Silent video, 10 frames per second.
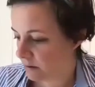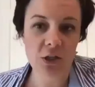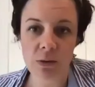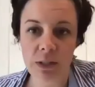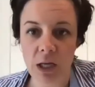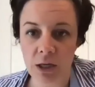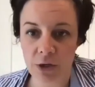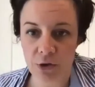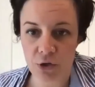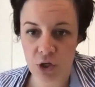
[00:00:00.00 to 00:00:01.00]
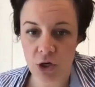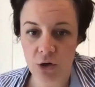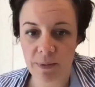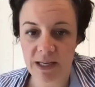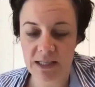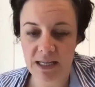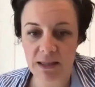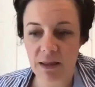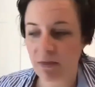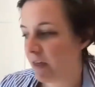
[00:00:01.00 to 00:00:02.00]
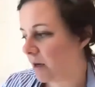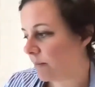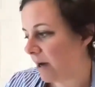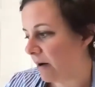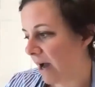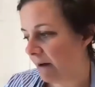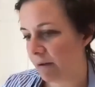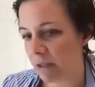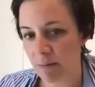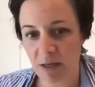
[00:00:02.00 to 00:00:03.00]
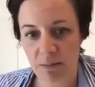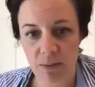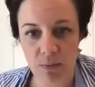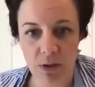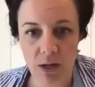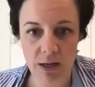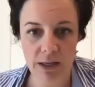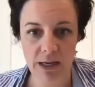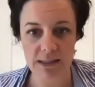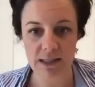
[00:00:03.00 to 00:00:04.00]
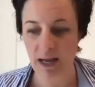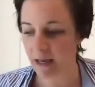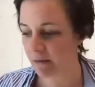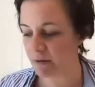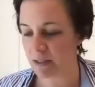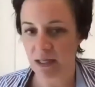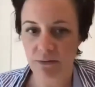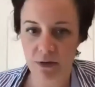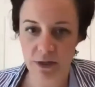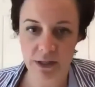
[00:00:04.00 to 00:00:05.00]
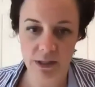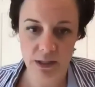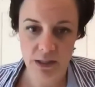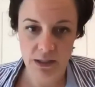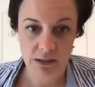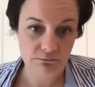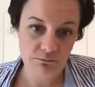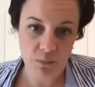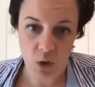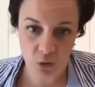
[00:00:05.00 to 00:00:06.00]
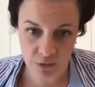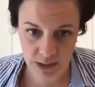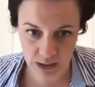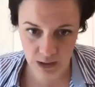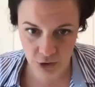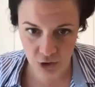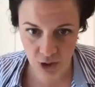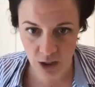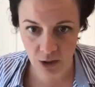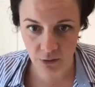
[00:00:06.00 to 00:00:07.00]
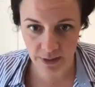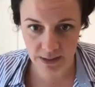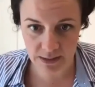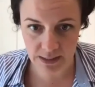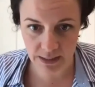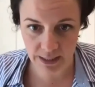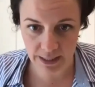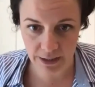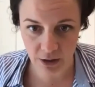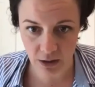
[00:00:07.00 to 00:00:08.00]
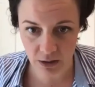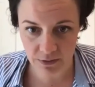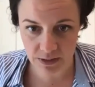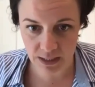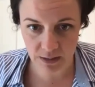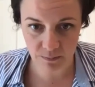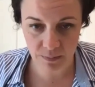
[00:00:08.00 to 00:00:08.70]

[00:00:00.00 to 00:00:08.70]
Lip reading: do a longer show because the thing about having that many people on, as I have discovered hosting a show, is that like all of a sudden